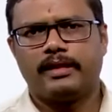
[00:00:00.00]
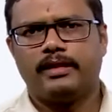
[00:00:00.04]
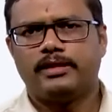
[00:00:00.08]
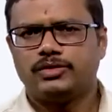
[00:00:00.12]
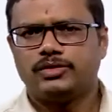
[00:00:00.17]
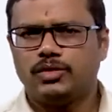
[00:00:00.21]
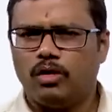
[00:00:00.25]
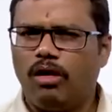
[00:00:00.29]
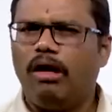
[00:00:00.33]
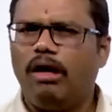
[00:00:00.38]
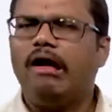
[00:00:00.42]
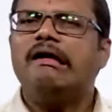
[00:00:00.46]

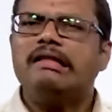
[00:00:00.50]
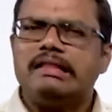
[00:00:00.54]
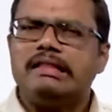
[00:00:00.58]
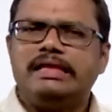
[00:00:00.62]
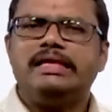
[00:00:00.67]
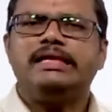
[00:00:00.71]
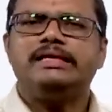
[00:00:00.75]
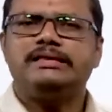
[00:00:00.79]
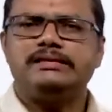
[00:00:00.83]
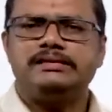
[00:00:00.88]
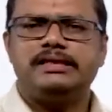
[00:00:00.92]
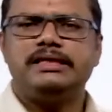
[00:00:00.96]
So, all
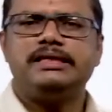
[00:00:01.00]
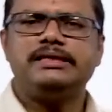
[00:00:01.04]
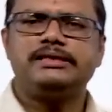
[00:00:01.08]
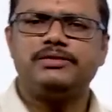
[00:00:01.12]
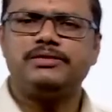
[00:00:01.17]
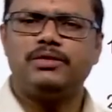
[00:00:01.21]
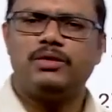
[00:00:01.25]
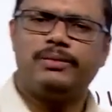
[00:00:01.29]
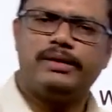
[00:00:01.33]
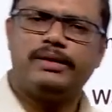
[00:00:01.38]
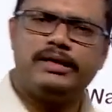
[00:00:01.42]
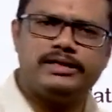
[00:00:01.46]
these things
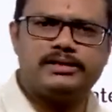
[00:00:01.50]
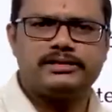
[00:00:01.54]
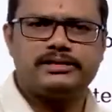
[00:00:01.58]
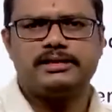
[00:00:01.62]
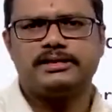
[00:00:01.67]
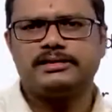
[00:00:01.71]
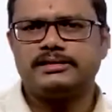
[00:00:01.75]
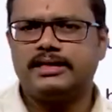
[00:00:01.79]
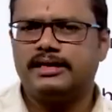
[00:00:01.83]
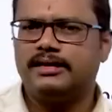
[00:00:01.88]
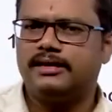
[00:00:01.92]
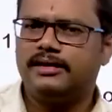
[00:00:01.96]
will be
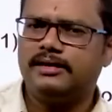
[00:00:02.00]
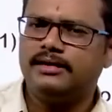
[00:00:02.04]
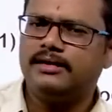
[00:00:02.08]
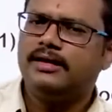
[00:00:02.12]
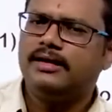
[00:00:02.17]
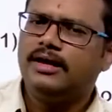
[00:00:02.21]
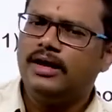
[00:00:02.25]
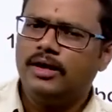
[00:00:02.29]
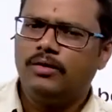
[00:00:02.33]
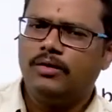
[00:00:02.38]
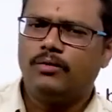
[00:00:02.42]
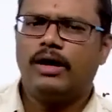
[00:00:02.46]
discussed under
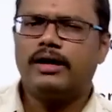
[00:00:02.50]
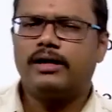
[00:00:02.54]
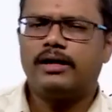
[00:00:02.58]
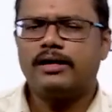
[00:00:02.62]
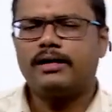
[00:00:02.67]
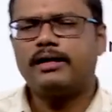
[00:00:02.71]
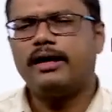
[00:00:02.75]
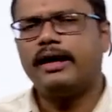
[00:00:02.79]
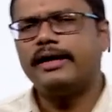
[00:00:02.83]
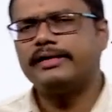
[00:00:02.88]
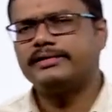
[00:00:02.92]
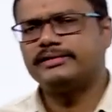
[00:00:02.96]
water
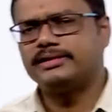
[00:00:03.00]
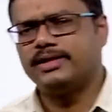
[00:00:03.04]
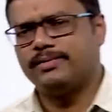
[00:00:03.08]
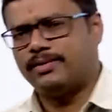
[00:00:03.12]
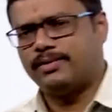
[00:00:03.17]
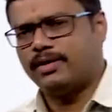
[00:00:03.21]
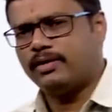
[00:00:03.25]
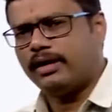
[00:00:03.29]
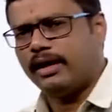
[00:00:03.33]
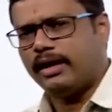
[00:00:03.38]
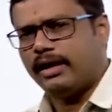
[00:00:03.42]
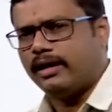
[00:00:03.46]

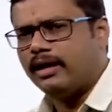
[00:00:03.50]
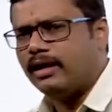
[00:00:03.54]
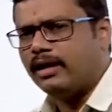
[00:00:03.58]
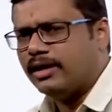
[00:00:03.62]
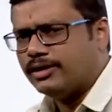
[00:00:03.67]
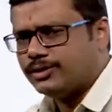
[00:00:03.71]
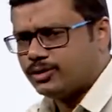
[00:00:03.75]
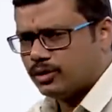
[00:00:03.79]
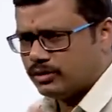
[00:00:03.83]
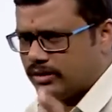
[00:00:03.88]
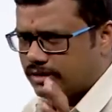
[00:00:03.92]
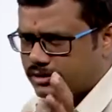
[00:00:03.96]
concept. Okay.
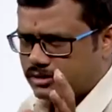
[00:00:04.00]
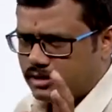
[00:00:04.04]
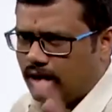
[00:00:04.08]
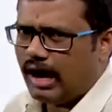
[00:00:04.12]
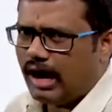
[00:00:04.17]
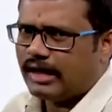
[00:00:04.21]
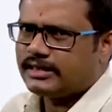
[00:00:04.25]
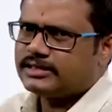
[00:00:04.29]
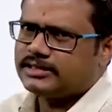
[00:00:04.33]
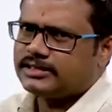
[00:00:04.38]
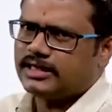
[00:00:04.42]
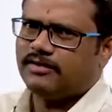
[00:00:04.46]
So, the
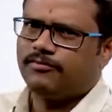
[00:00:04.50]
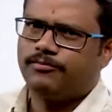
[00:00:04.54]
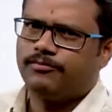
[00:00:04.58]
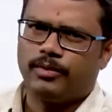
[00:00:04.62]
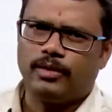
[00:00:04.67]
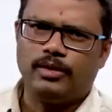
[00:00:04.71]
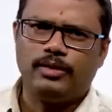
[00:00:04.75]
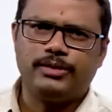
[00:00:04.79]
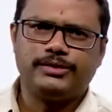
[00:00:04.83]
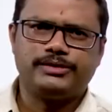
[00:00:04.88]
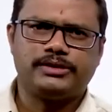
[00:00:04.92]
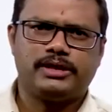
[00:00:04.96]
causes of
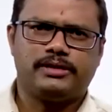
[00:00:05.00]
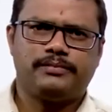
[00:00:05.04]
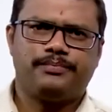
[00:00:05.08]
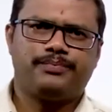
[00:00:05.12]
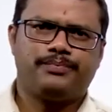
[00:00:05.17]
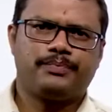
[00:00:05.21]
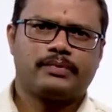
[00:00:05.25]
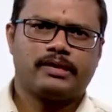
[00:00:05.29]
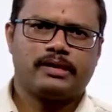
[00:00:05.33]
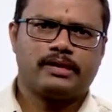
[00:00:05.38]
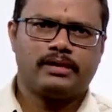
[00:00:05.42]
pollution.